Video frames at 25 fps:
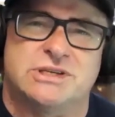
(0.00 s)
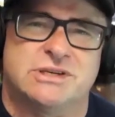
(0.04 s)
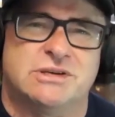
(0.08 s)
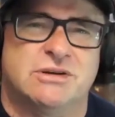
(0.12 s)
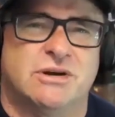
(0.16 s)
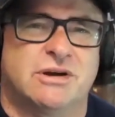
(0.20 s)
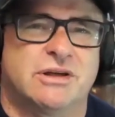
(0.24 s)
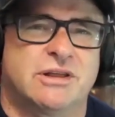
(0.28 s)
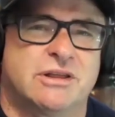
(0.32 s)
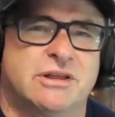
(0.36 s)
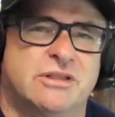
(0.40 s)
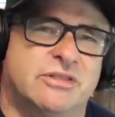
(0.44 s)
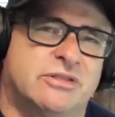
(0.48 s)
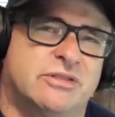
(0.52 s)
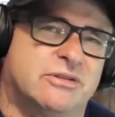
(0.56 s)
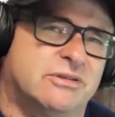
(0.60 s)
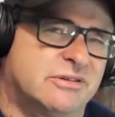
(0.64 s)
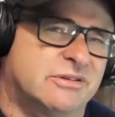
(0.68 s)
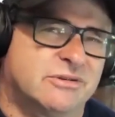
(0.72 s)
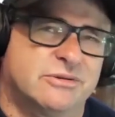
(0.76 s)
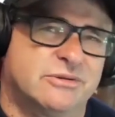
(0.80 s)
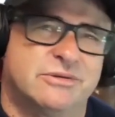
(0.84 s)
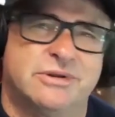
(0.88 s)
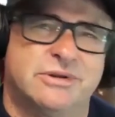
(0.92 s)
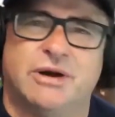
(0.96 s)
and I
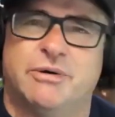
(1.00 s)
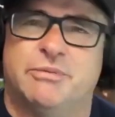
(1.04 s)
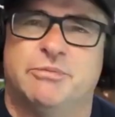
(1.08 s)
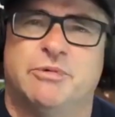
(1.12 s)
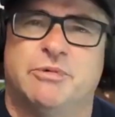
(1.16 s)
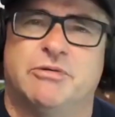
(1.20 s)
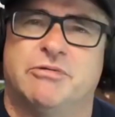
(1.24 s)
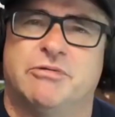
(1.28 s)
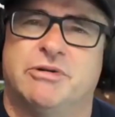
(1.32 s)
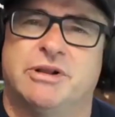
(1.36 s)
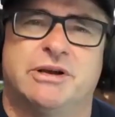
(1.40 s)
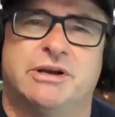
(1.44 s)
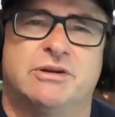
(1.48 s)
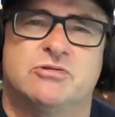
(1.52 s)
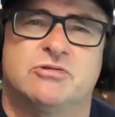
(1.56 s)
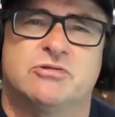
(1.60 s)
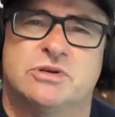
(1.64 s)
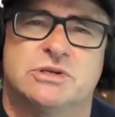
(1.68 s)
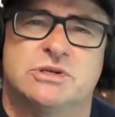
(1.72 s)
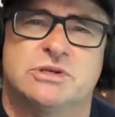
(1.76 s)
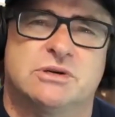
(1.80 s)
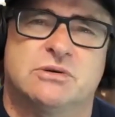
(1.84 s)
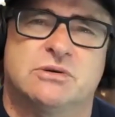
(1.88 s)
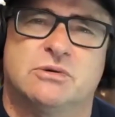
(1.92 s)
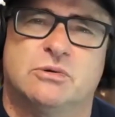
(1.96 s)
thought, no, I'm not really
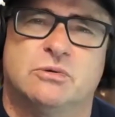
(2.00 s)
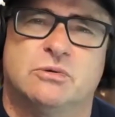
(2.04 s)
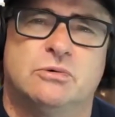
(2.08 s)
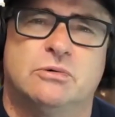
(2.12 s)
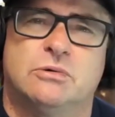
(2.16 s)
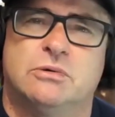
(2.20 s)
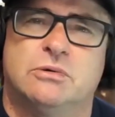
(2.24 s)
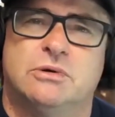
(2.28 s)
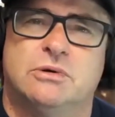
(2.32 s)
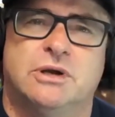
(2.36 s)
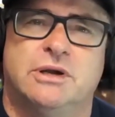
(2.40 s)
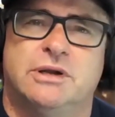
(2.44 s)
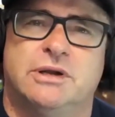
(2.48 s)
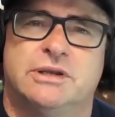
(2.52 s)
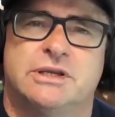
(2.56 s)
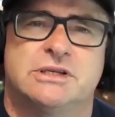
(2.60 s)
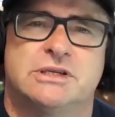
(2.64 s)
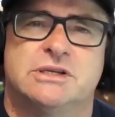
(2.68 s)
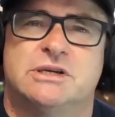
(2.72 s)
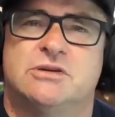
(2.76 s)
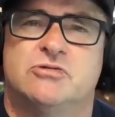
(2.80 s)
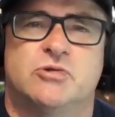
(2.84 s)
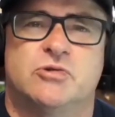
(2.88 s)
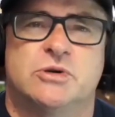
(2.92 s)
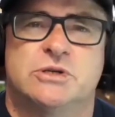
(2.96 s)
interested at all. It doesn't
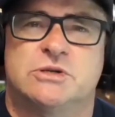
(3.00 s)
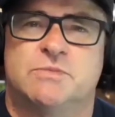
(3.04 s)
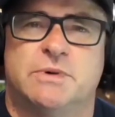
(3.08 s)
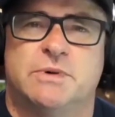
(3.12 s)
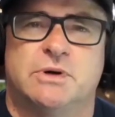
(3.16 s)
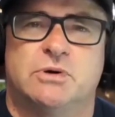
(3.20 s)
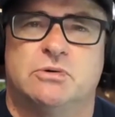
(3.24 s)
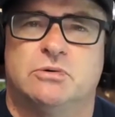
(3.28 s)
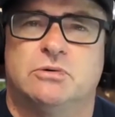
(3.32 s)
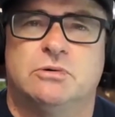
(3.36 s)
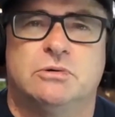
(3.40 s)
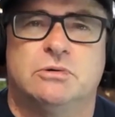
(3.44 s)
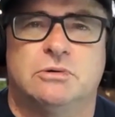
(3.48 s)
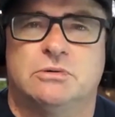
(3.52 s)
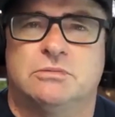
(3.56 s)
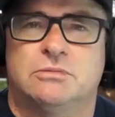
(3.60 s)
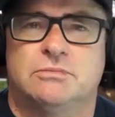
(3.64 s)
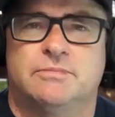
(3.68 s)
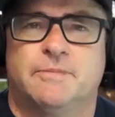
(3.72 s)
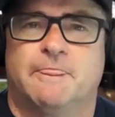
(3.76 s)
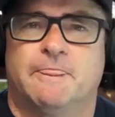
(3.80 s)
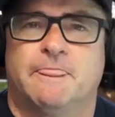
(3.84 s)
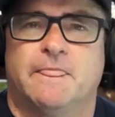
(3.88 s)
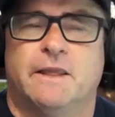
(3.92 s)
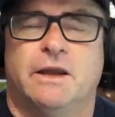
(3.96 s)
interest me at all.
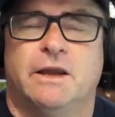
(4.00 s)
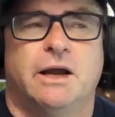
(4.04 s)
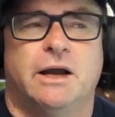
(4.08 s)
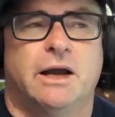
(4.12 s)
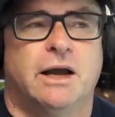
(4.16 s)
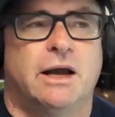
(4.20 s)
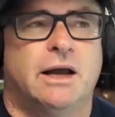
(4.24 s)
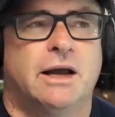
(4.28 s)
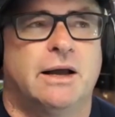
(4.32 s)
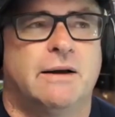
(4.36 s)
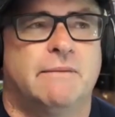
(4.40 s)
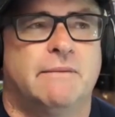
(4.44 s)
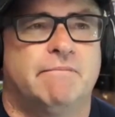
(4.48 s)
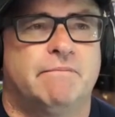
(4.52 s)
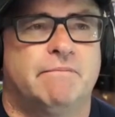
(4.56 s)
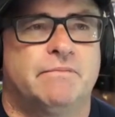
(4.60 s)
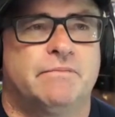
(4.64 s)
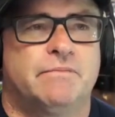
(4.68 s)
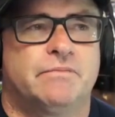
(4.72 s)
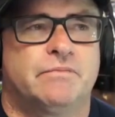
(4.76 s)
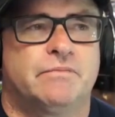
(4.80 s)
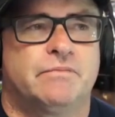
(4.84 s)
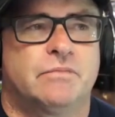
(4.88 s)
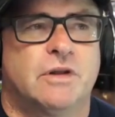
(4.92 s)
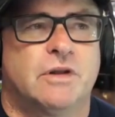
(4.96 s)
Mm.
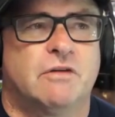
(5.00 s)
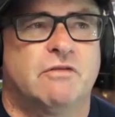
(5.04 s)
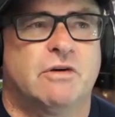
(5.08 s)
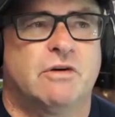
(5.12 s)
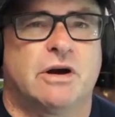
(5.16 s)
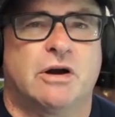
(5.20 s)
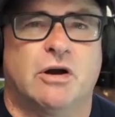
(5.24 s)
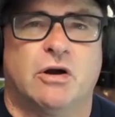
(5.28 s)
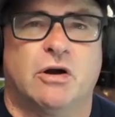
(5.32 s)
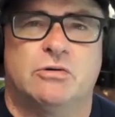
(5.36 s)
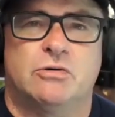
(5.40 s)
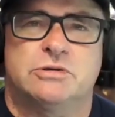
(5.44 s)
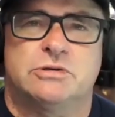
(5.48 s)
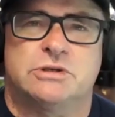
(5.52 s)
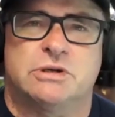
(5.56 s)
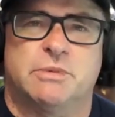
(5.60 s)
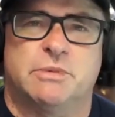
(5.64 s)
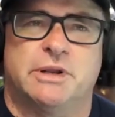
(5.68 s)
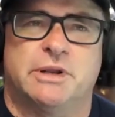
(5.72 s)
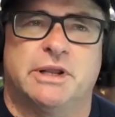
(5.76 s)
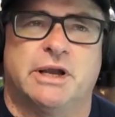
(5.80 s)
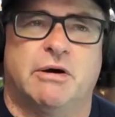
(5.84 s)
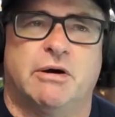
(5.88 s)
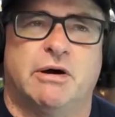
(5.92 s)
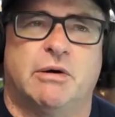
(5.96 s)
If I go
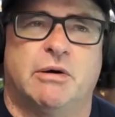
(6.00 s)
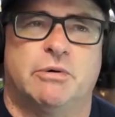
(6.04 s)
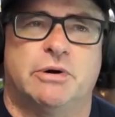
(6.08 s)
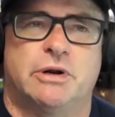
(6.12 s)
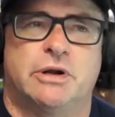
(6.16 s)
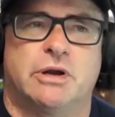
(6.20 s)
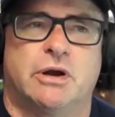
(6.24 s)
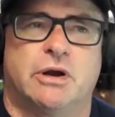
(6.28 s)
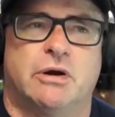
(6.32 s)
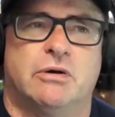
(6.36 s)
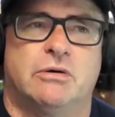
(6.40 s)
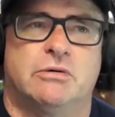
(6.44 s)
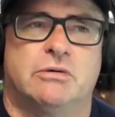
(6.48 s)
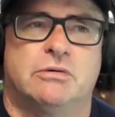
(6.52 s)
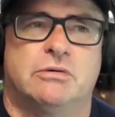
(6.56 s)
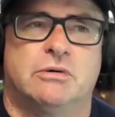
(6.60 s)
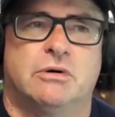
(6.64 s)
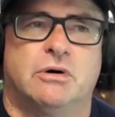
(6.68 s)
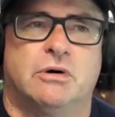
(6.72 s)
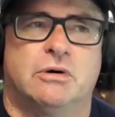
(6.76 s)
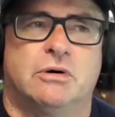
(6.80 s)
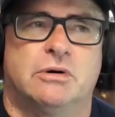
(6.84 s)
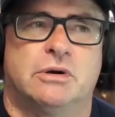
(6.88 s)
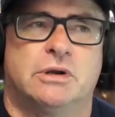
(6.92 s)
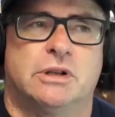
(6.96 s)
somewhere now, I want to go
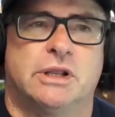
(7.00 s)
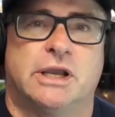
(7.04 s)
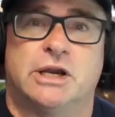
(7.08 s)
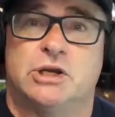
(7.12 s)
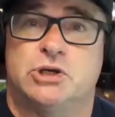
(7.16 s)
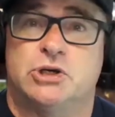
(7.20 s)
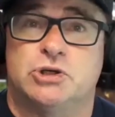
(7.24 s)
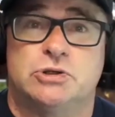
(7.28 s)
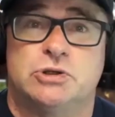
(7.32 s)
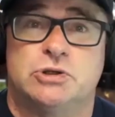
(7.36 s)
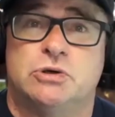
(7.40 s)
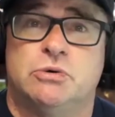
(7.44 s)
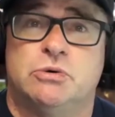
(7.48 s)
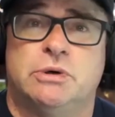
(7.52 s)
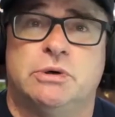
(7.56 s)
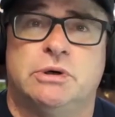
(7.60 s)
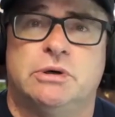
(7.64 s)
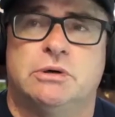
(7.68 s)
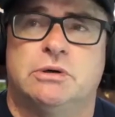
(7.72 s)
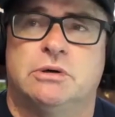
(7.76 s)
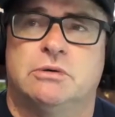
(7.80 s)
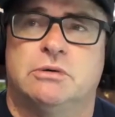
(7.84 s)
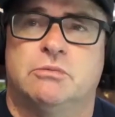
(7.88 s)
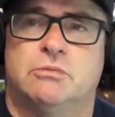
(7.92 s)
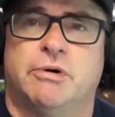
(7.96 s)
on a lecture
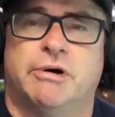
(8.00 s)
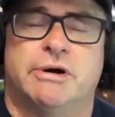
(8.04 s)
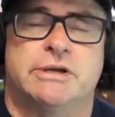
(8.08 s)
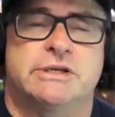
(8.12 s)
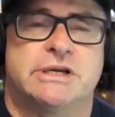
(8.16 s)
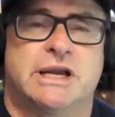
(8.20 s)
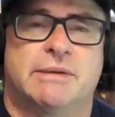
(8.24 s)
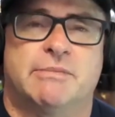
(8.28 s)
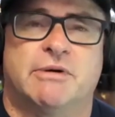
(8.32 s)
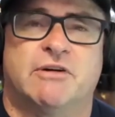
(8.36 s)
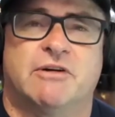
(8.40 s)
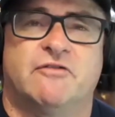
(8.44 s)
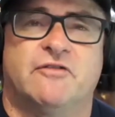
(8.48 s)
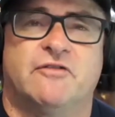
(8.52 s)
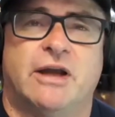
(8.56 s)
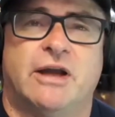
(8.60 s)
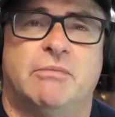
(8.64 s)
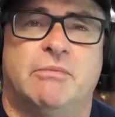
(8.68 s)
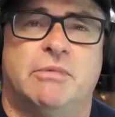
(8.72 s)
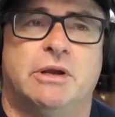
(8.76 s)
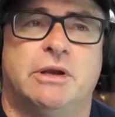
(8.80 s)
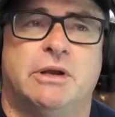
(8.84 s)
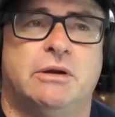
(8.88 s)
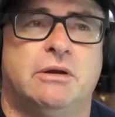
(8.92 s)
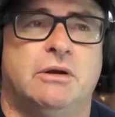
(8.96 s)
tour where I can take my
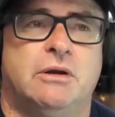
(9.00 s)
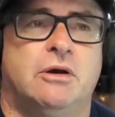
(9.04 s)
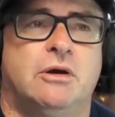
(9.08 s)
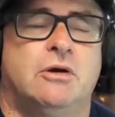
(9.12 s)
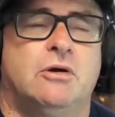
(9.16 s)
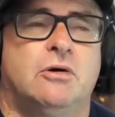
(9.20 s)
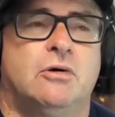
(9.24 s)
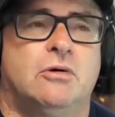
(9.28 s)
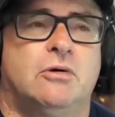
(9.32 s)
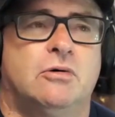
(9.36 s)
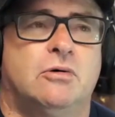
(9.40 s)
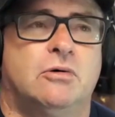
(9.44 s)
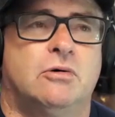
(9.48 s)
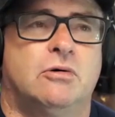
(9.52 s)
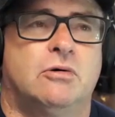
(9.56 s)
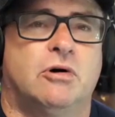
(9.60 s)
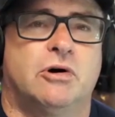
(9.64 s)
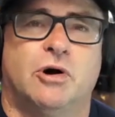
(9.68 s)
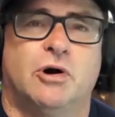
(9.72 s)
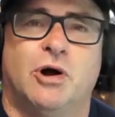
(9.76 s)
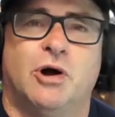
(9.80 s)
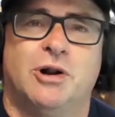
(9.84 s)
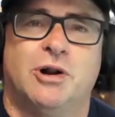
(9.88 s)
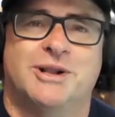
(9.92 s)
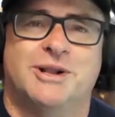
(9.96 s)
family, or on
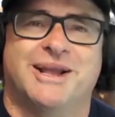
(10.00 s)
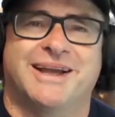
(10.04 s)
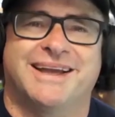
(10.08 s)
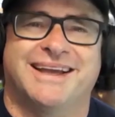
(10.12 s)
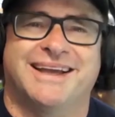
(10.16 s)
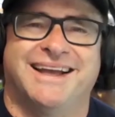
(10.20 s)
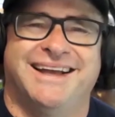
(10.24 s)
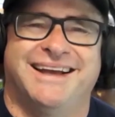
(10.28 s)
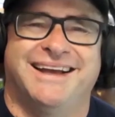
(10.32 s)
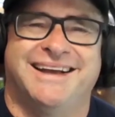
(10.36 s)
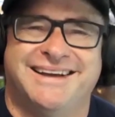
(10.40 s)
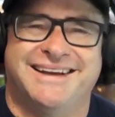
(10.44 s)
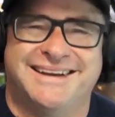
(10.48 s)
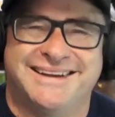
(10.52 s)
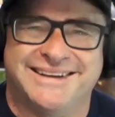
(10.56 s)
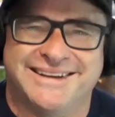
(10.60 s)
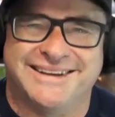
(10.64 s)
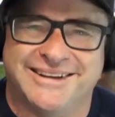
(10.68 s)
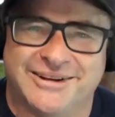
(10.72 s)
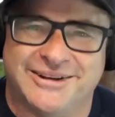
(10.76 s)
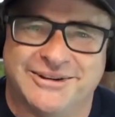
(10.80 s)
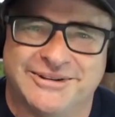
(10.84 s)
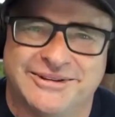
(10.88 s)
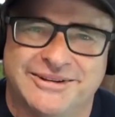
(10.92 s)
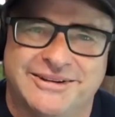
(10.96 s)
a holiday, you
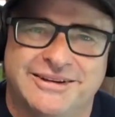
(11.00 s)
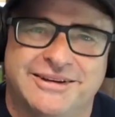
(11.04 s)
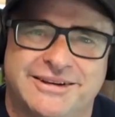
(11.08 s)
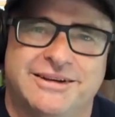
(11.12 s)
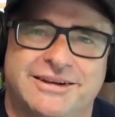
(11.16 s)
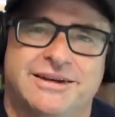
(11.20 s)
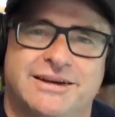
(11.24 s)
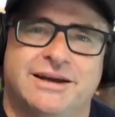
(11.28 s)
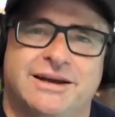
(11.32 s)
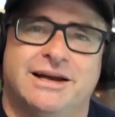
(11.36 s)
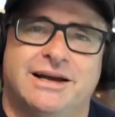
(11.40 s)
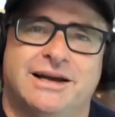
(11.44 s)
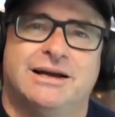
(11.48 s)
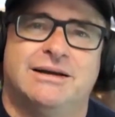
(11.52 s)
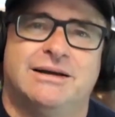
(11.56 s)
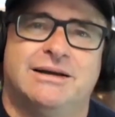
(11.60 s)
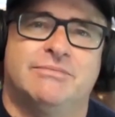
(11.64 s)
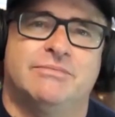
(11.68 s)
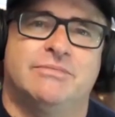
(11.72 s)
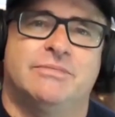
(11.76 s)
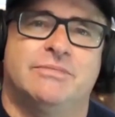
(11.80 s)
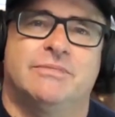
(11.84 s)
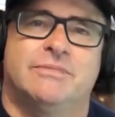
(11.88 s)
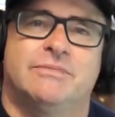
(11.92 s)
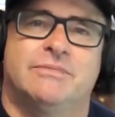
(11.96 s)

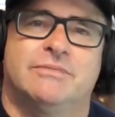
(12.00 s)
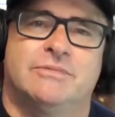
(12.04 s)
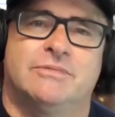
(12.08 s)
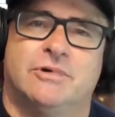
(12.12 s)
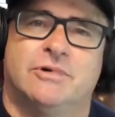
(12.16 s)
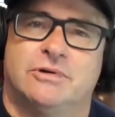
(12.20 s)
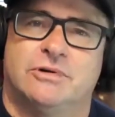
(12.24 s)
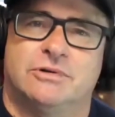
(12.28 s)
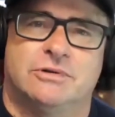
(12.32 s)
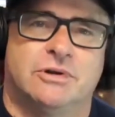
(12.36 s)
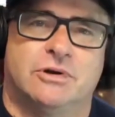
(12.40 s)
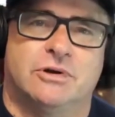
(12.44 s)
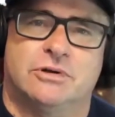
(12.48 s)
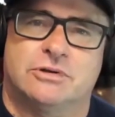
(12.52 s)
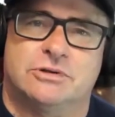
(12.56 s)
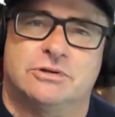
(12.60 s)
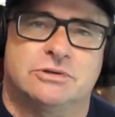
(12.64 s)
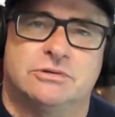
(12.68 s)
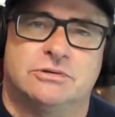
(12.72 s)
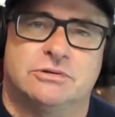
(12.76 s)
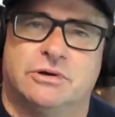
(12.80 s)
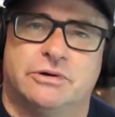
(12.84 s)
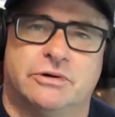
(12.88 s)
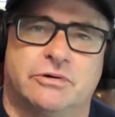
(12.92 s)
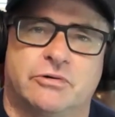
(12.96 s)
know, not
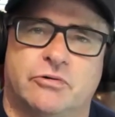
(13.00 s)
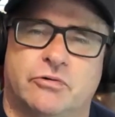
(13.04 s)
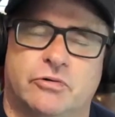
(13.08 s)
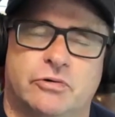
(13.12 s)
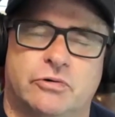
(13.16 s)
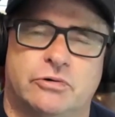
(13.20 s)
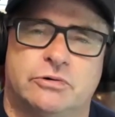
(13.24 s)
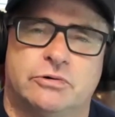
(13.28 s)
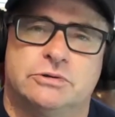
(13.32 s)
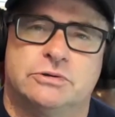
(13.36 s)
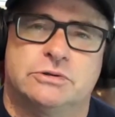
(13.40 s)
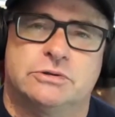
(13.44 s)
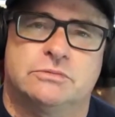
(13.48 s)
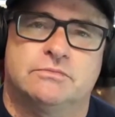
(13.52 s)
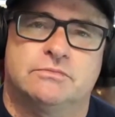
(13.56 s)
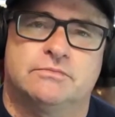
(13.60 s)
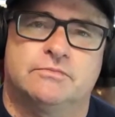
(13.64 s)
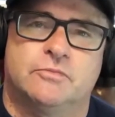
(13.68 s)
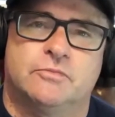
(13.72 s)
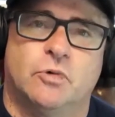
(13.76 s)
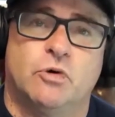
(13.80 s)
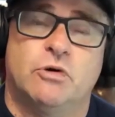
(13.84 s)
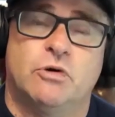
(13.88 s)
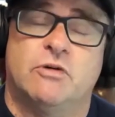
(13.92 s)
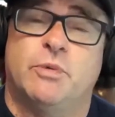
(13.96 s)
on a cruise.
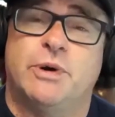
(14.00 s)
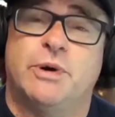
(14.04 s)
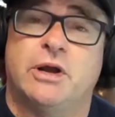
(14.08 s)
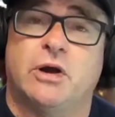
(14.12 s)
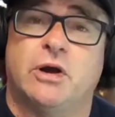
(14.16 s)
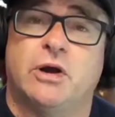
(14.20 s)
Or if we